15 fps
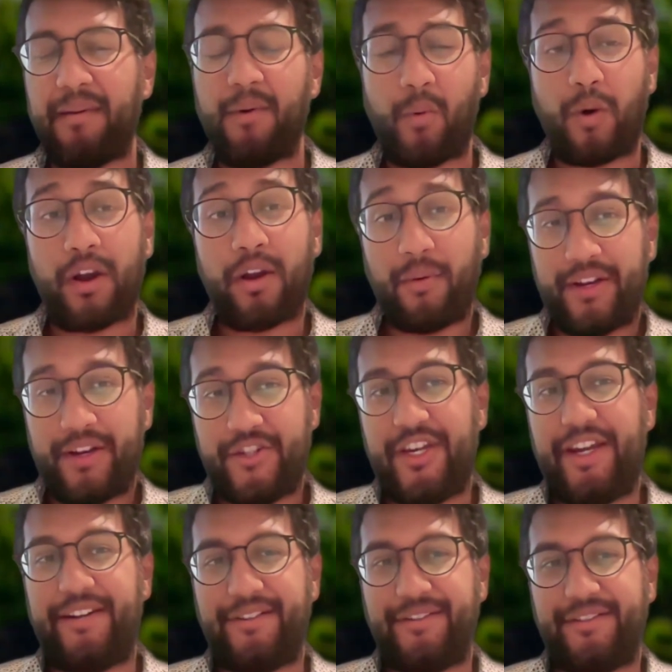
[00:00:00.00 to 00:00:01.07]
But one-on-one
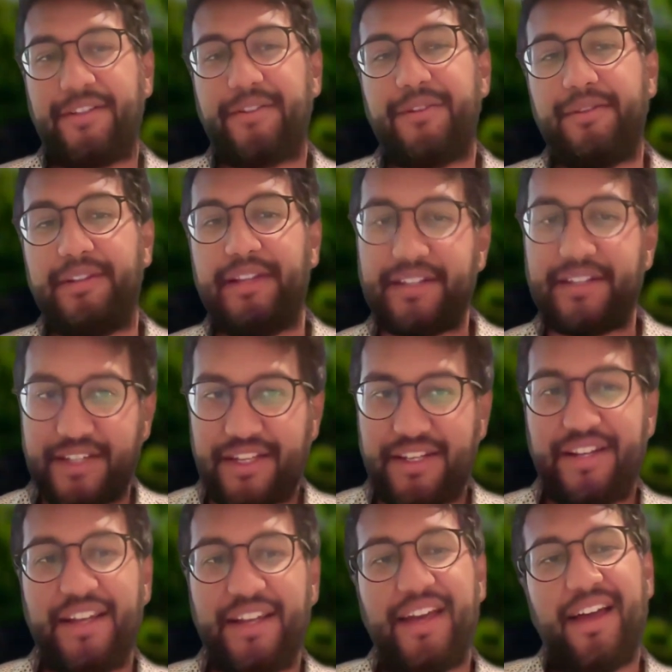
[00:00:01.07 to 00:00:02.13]
channels include
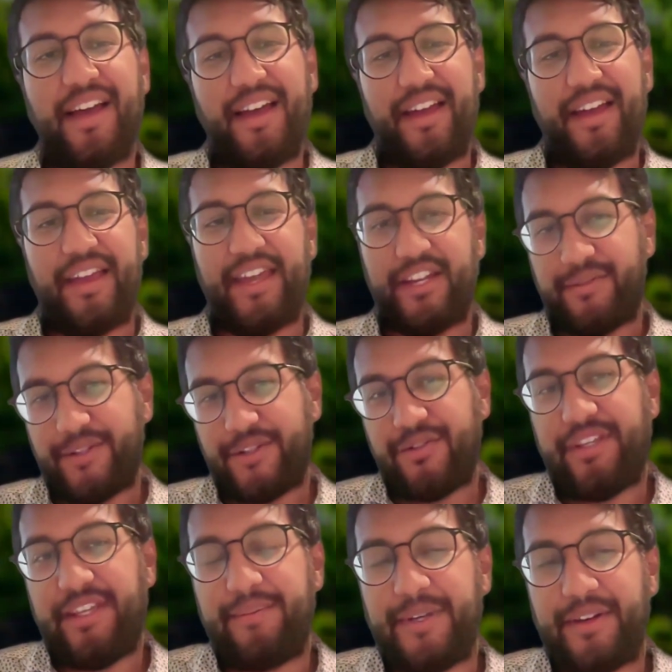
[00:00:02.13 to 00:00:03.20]
LinkedIn,
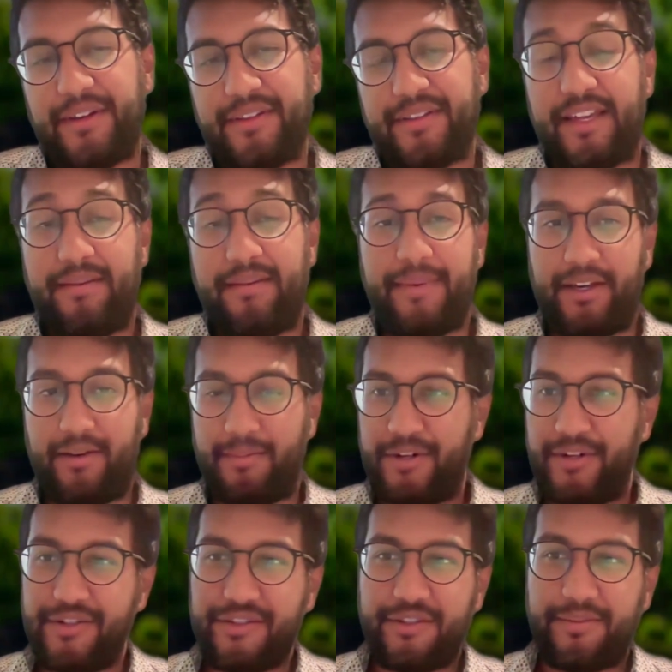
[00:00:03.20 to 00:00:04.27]
individual emails, and mail
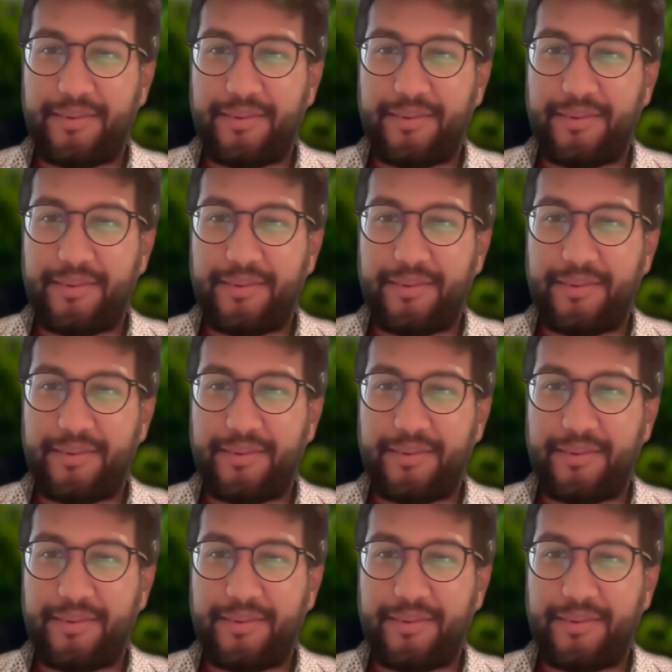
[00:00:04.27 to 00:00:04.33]
merge.